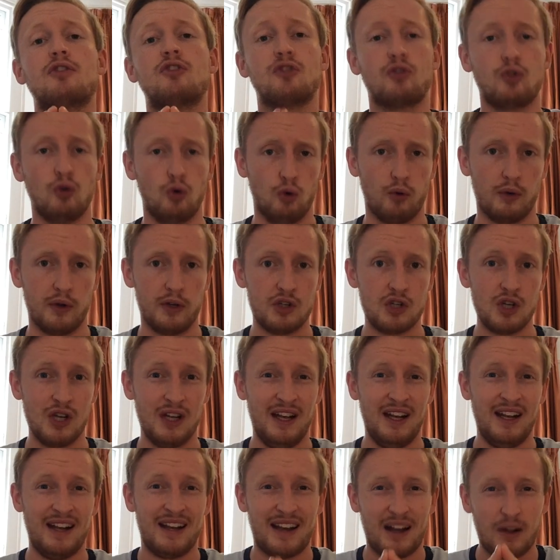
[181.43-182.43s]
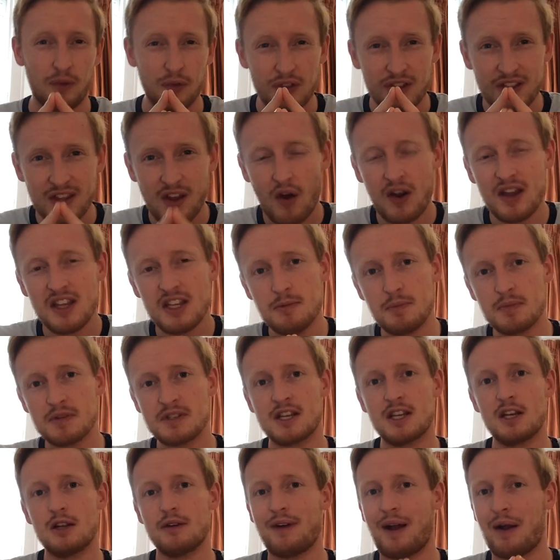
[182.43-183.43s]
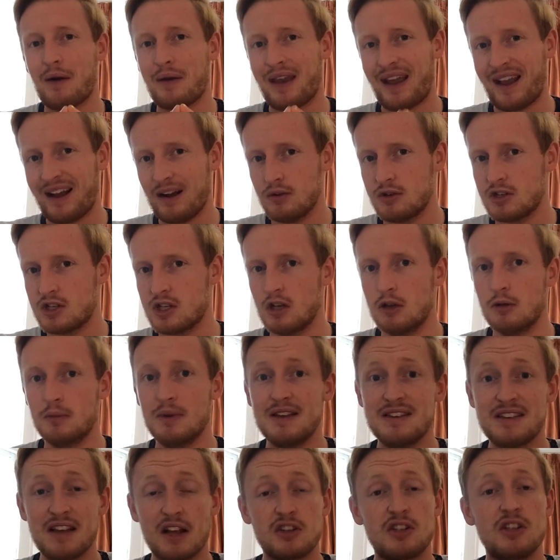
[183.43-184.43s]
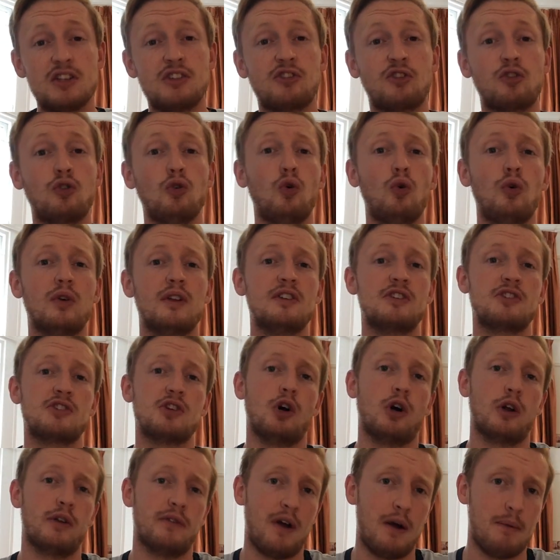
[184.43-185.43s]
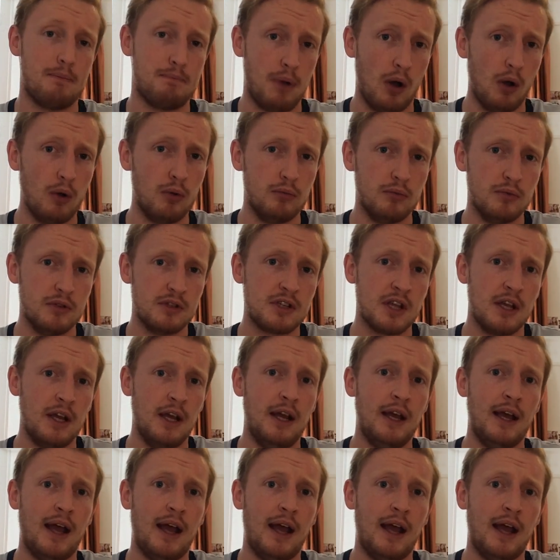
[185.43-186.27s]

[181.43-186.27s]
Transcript: storage. Now, ninety percent of our calcium is actually stored inside of our bones,